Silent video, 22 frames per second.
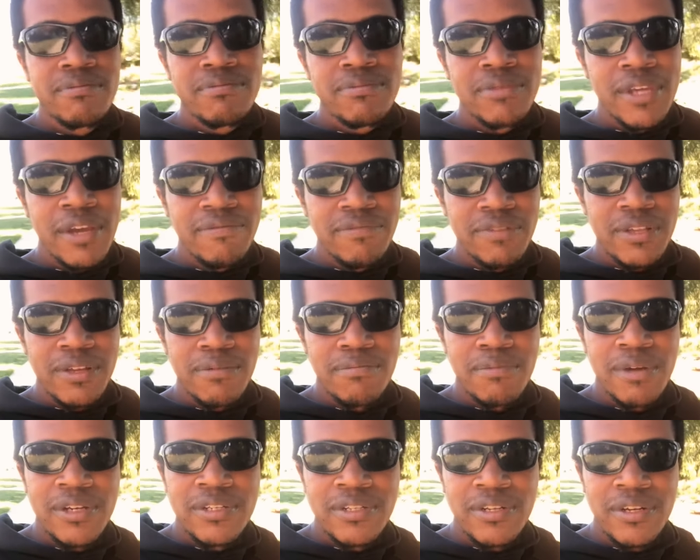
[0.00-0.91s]
definitely
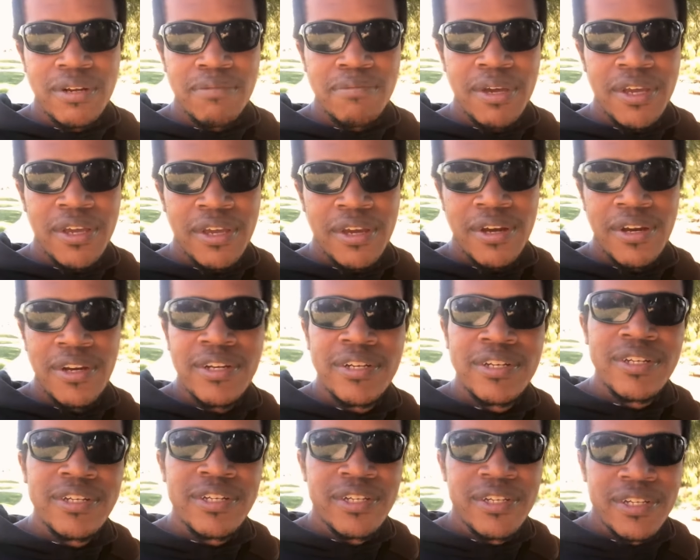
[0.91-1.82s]
make sure to make your
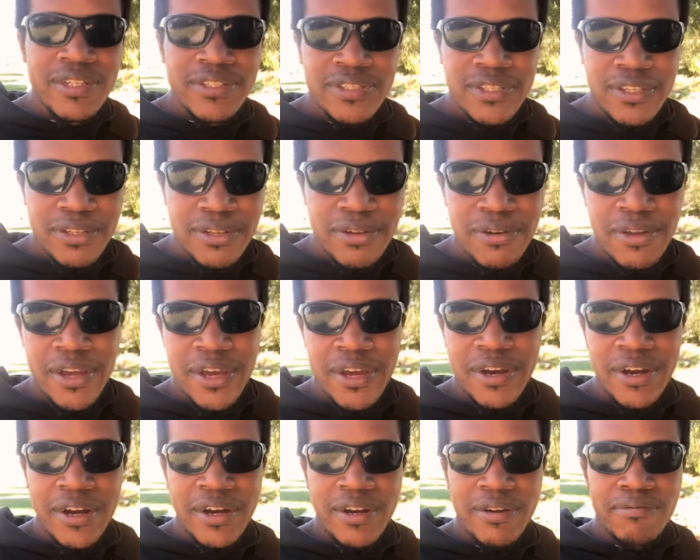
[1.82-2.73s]
new
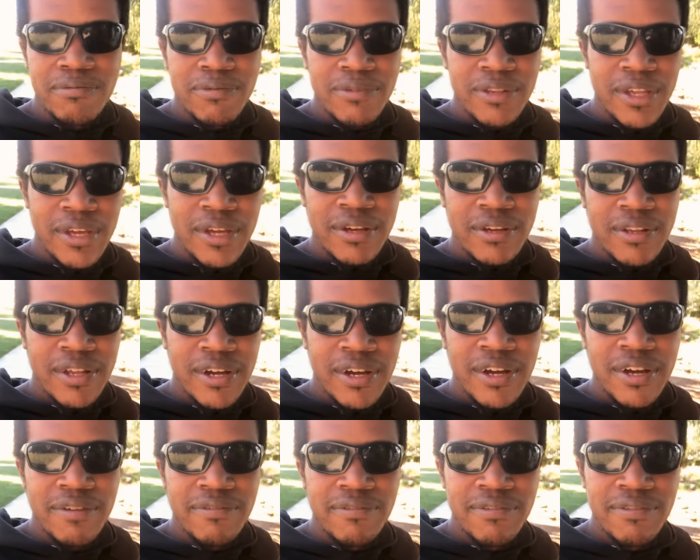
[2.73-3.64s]
year really
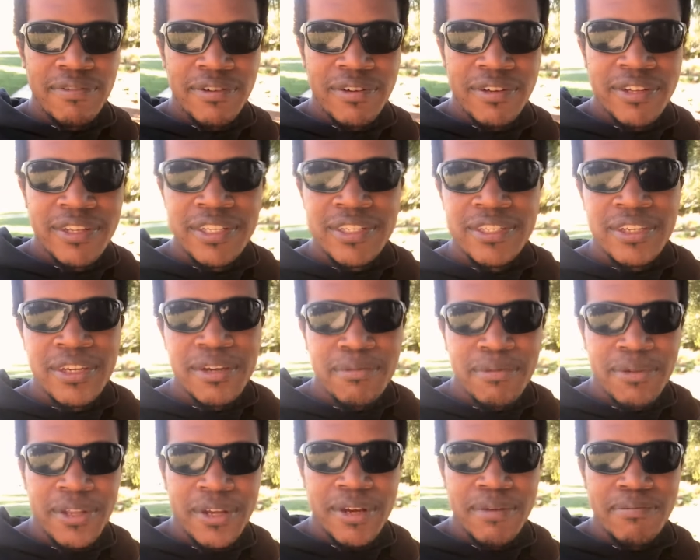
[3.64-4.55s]
clear,
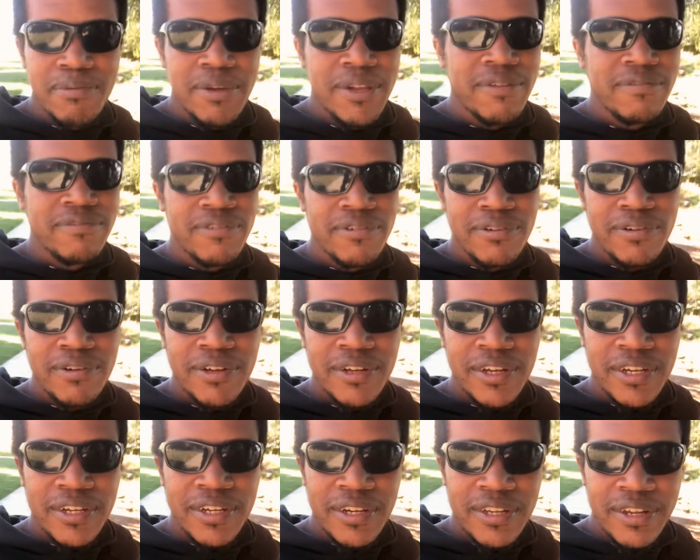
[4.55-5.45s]
really a beautiful
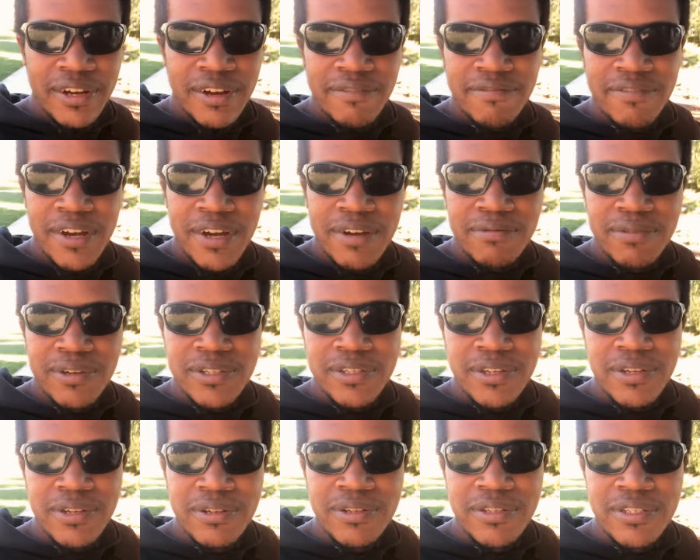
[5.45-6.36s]
and clarified one
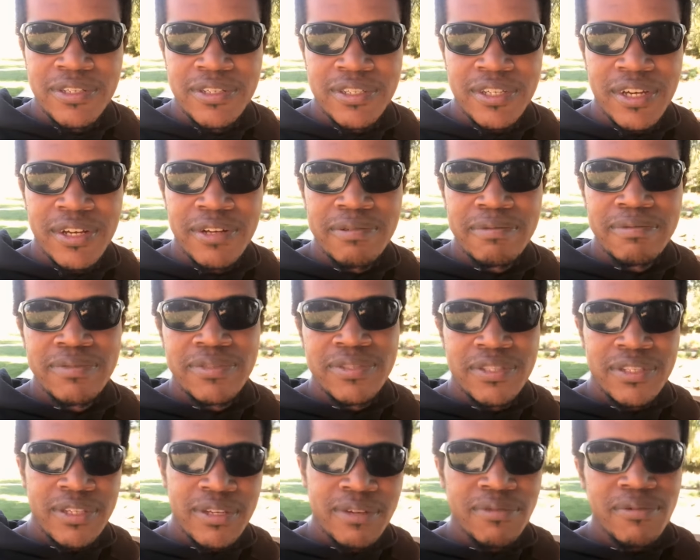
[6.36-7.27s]
too. So
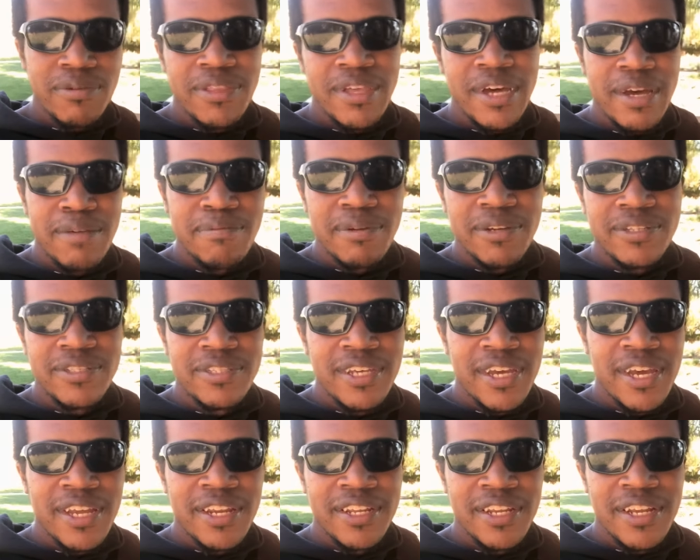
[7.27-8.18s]
with that being
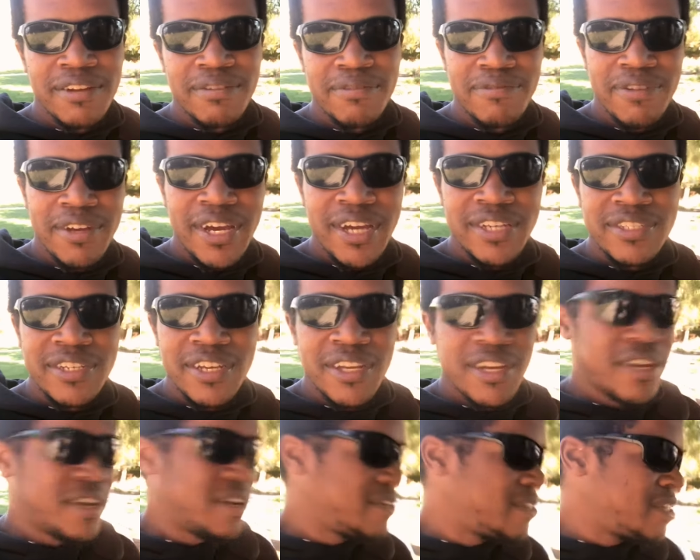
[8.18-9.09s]
said, and if you guys can
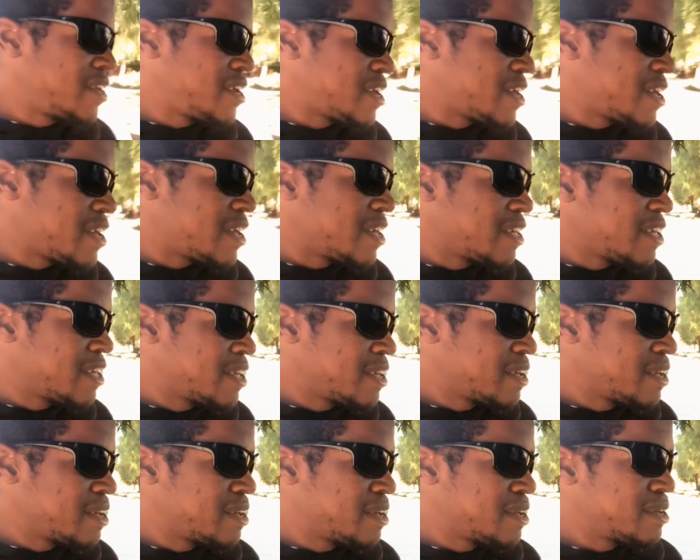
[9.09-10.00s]
hear the
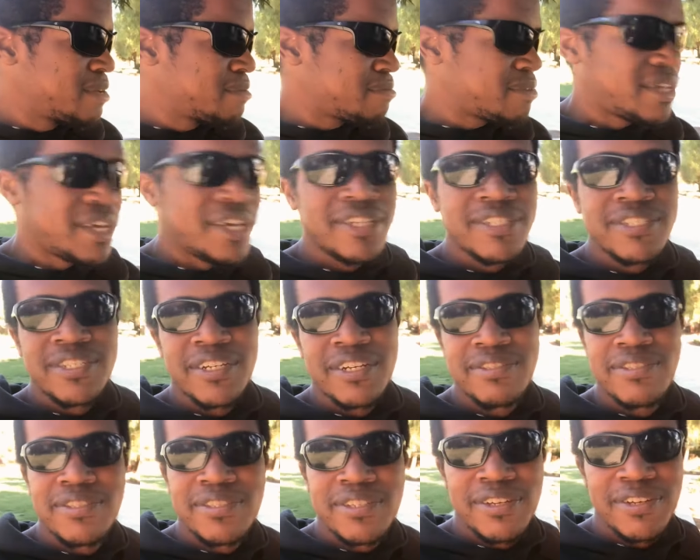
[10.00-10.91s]
uh, plane
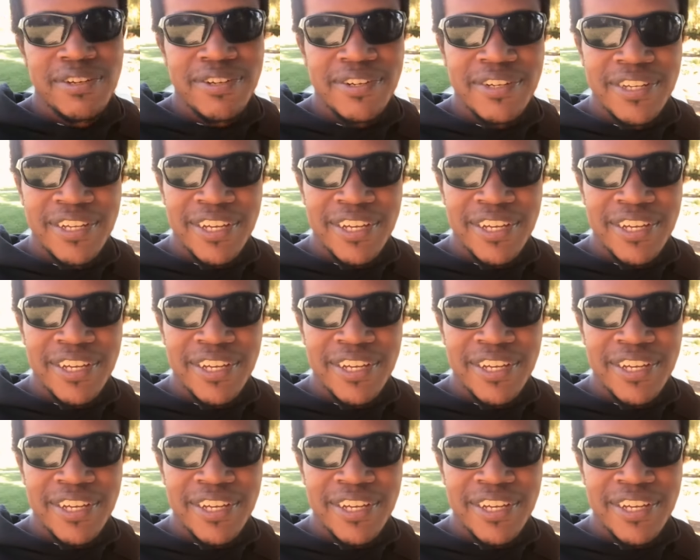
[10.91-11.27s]
sounds too,